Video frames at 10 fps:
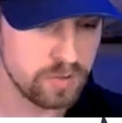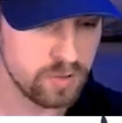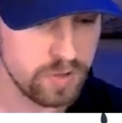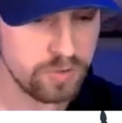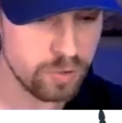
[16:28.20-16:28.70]

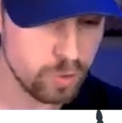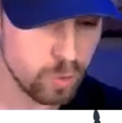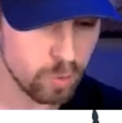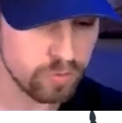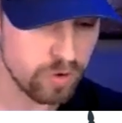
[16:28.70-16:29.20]
So these two
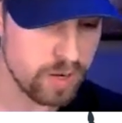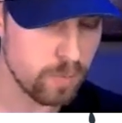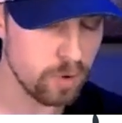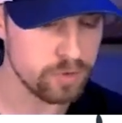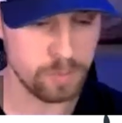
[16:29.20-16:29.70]
core
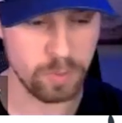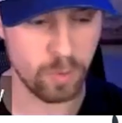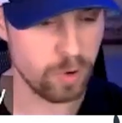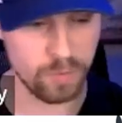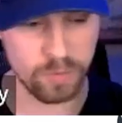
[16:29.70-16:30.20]
frameworks
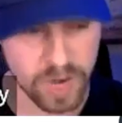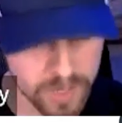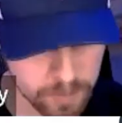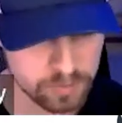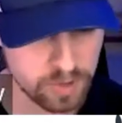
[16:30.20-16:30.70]
support over
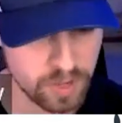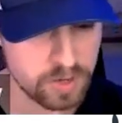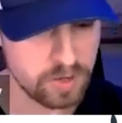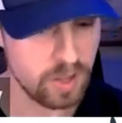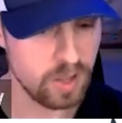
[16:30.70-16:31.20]
90%
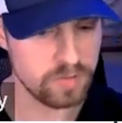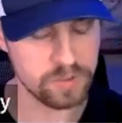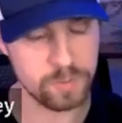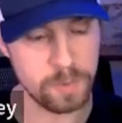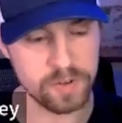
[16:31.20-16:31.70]
of
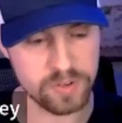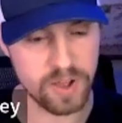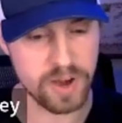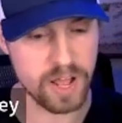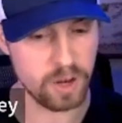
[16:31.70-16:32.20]
Experience
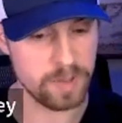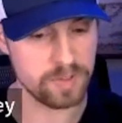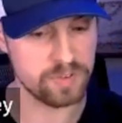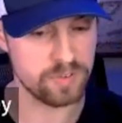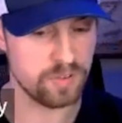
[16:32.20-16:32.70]
Cloud
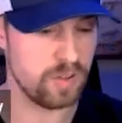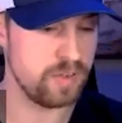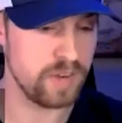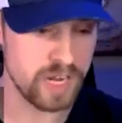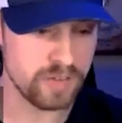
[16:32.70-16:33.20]
elements
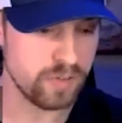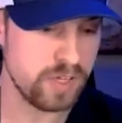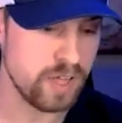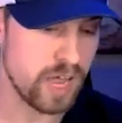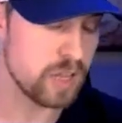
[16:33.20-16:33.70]

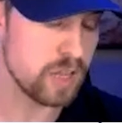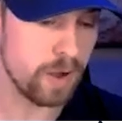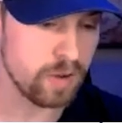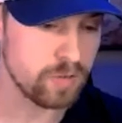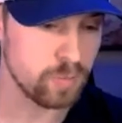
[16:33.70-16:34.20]
natively out of the
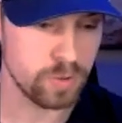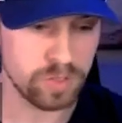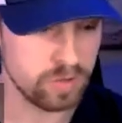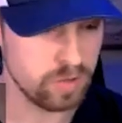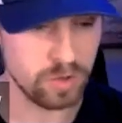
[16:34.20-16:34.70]
box
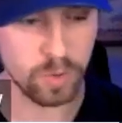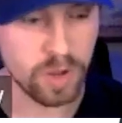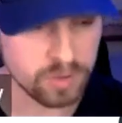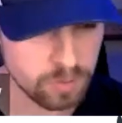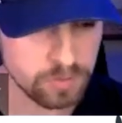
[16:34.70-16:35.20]
with no
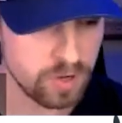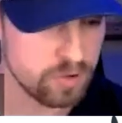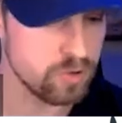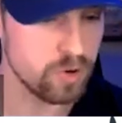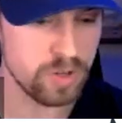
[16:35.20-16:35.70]

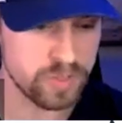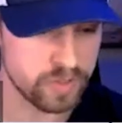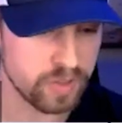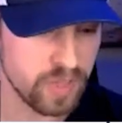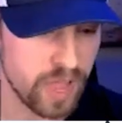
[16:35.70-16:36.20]
customization or anything
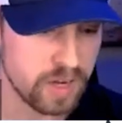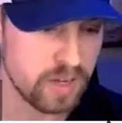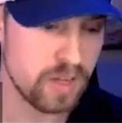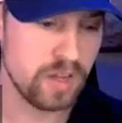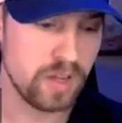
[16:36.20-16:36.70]
like that.